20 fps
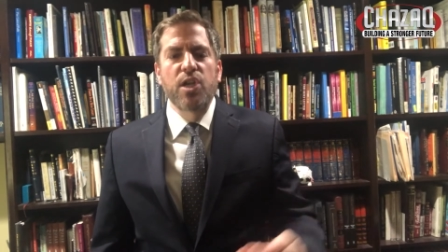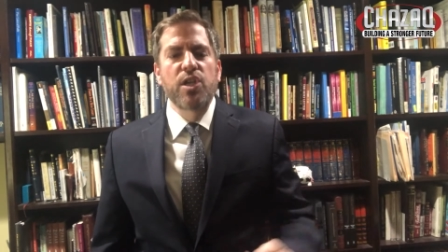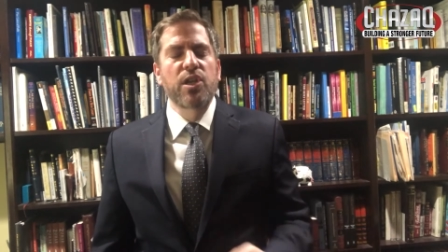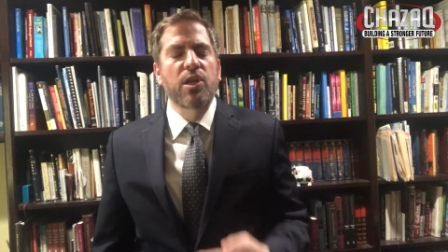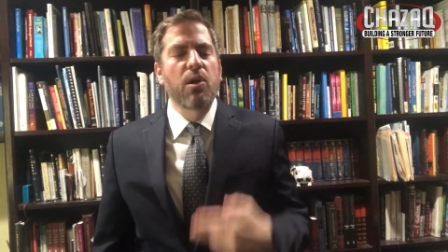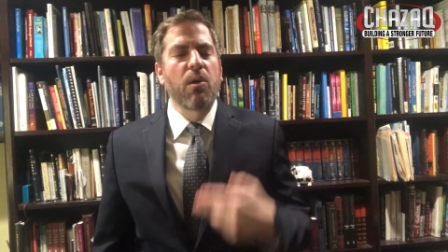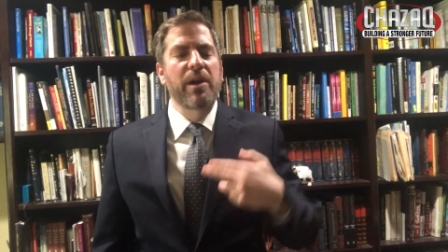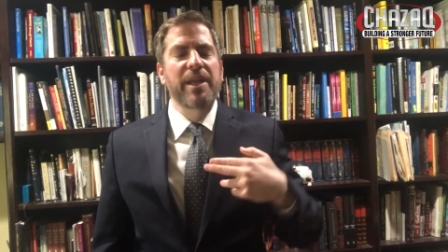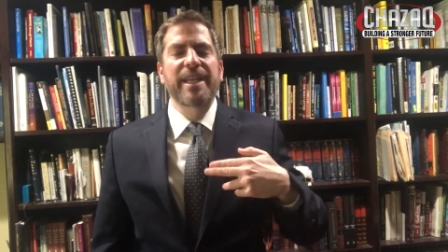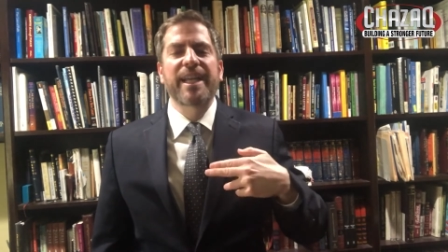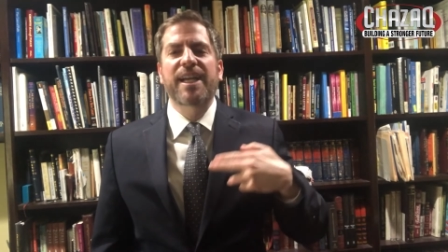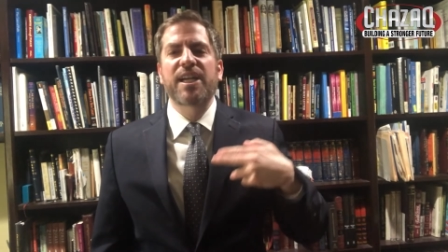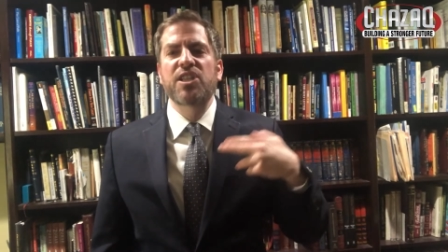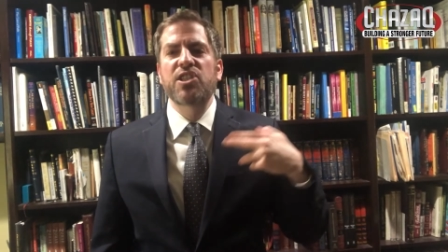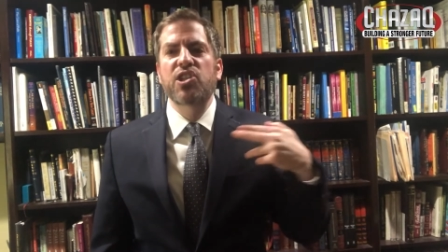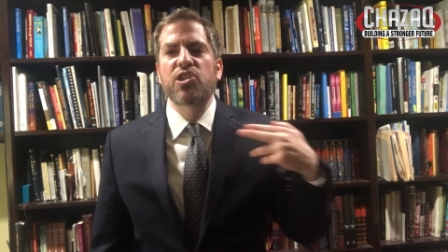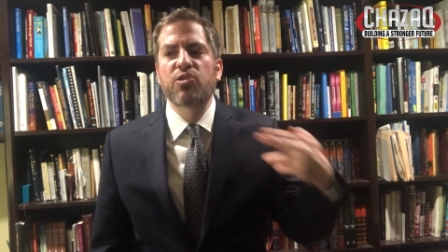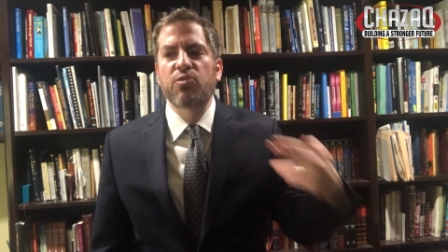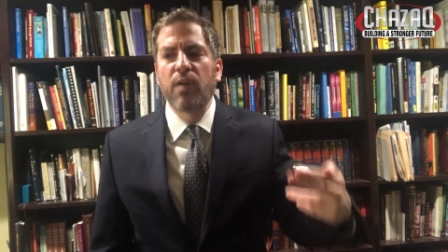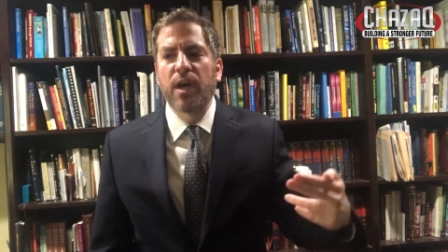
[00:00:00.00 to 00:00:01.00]
You're going to
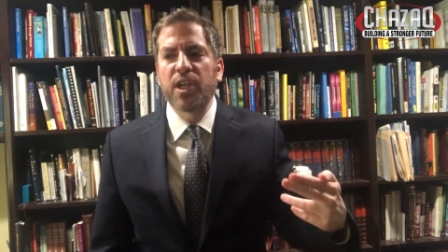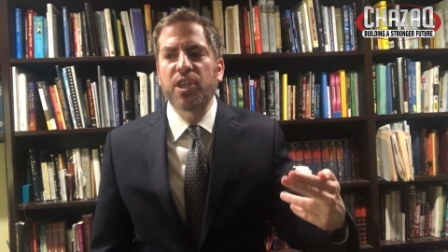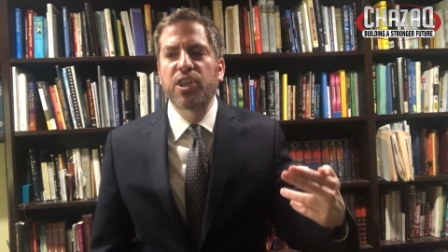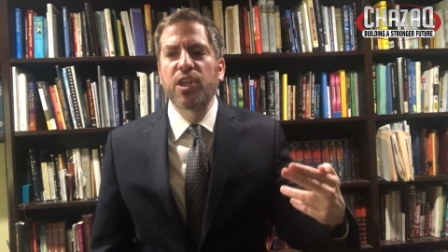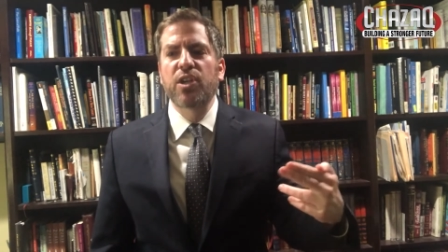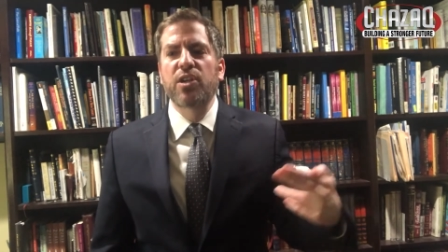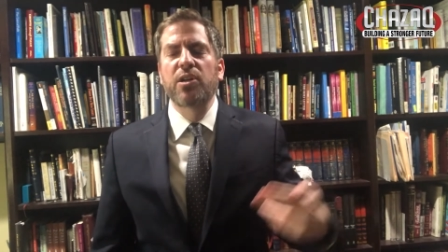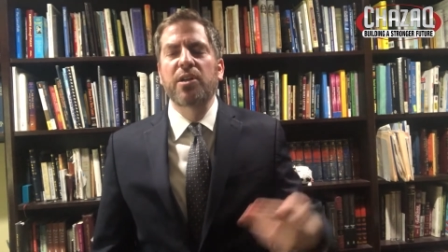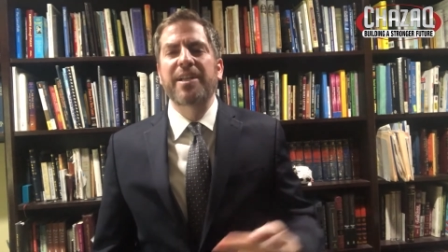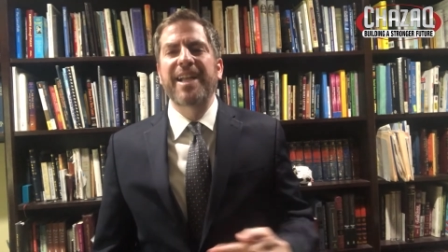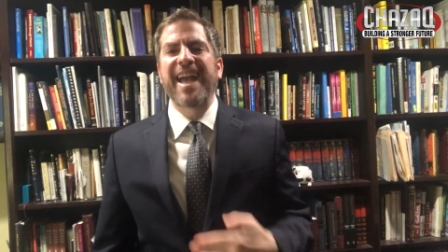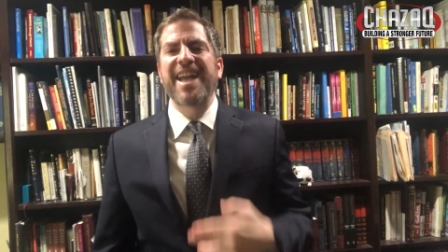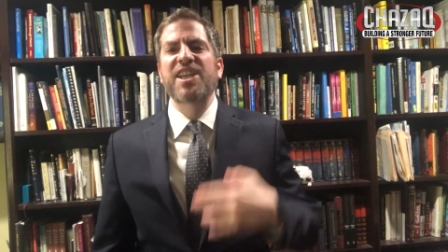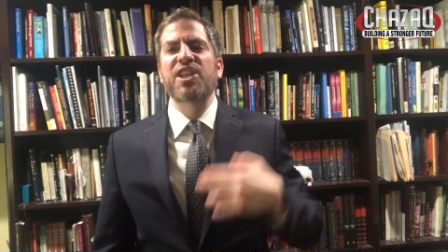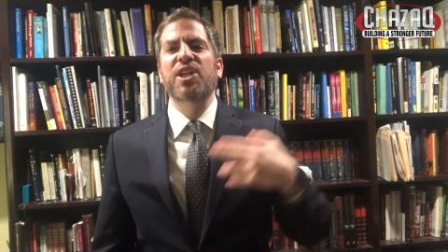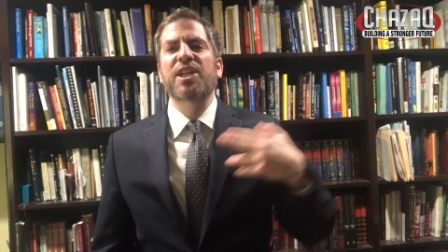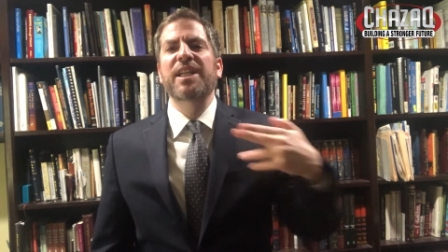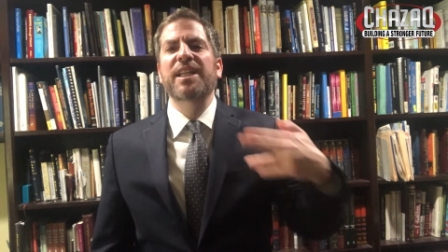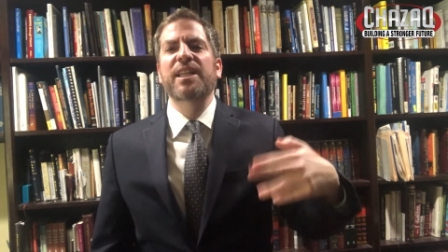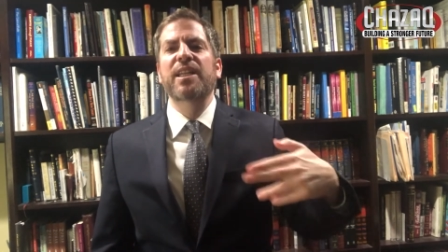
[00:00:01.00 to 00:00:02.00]
construct the good, and
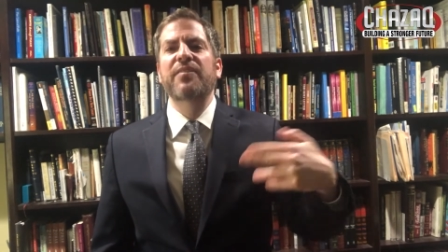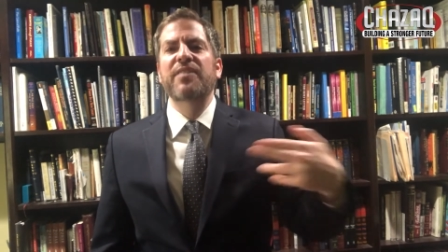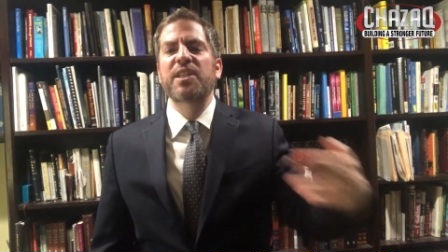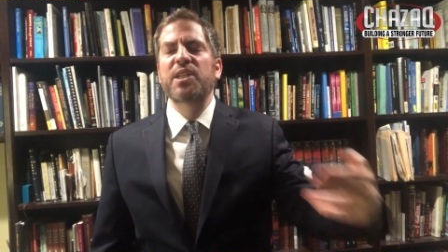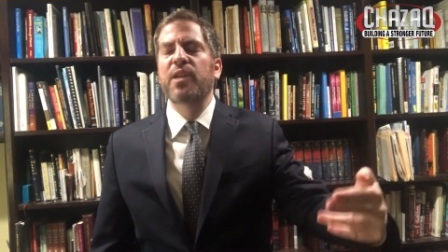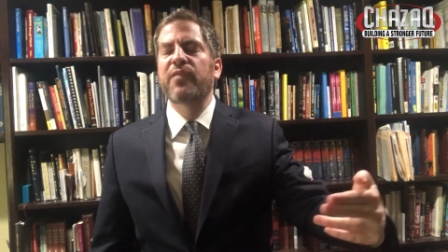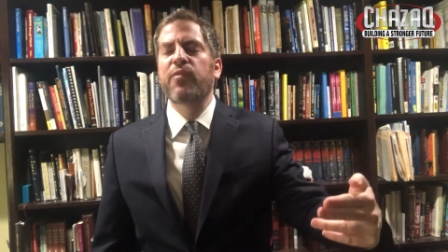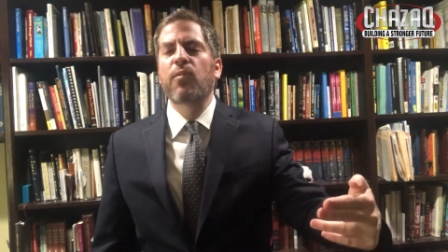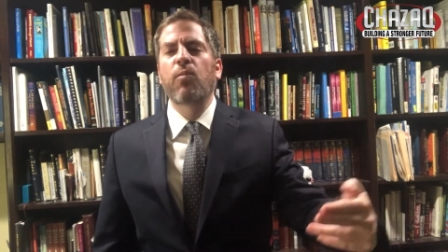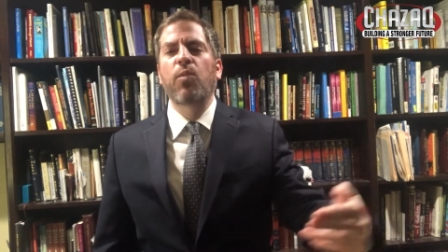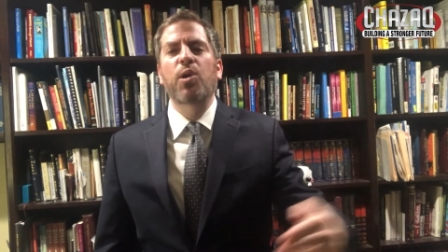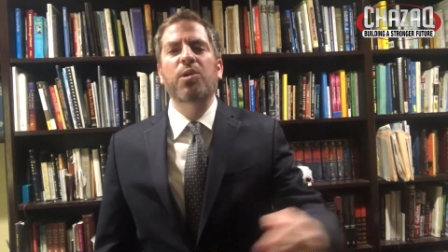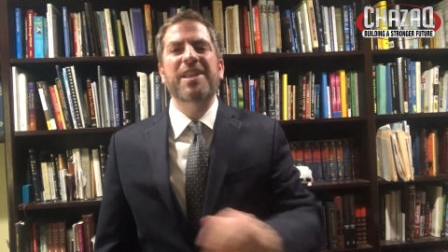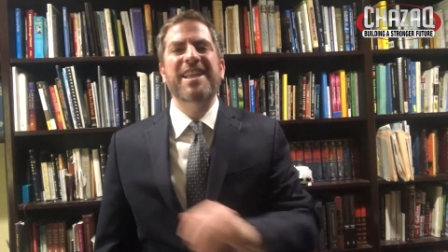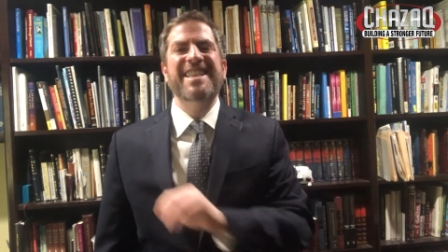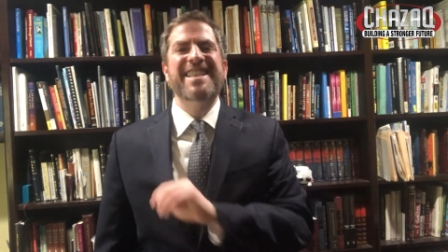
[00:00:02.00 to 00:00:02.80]
you're going to live in a different world.